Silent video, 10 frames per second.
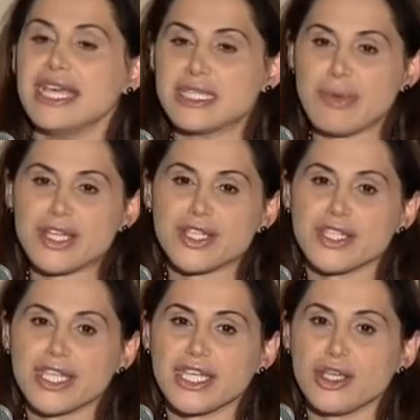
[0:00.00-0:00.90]

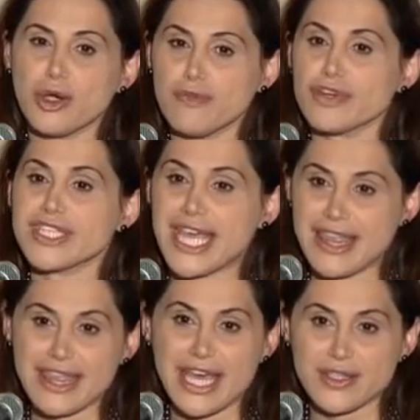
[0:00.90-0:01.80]
especially over
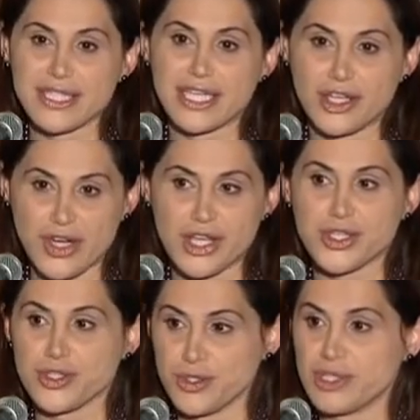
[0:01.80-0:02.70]
10,000
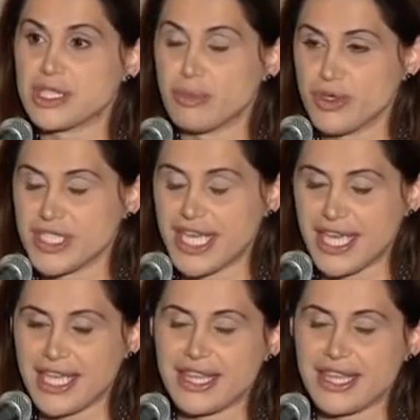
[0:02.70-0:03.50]
international units per day,